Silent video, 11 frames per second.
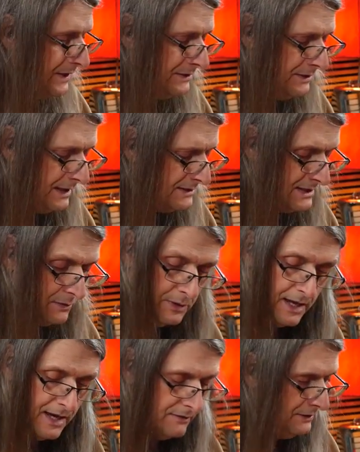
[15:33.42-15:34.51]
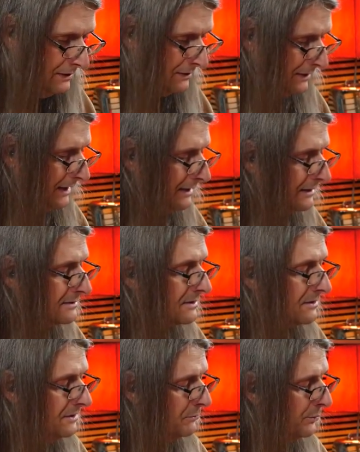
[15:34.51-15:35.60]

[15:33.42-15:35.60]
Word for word: Then the next thing we have here is the